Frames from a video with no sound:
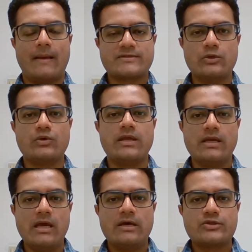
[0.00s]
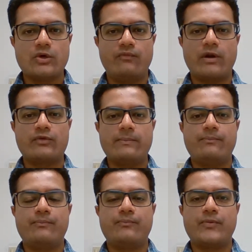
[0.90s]
Absolutely. So one of
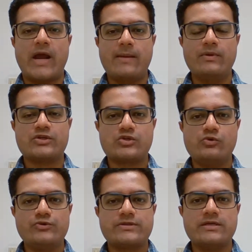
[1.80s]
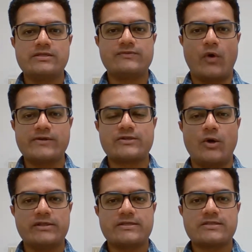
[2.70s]
the prime issues is voice
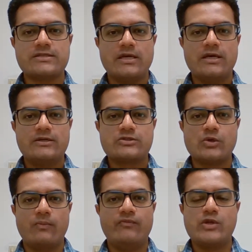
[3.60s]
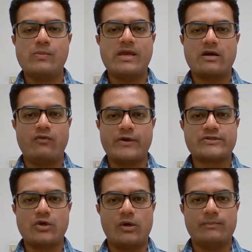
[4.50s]
calls. So when you make a
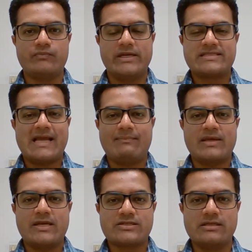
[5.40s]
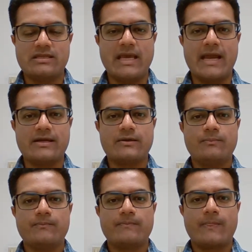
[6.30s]
voice call, it is an application in the end.
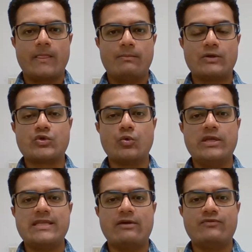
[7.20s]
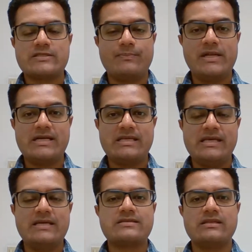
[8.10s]
But truly, that
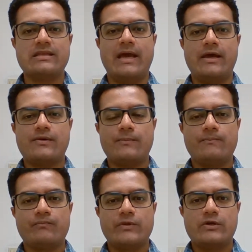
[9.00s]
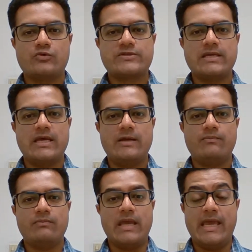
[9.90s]
visibility isn't there to
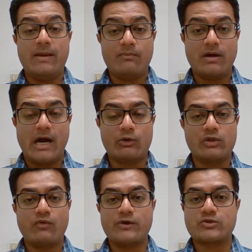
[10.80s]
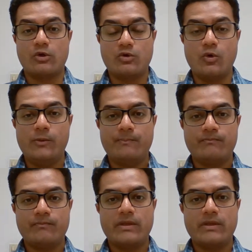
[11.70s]
say, A, how did the voice call go?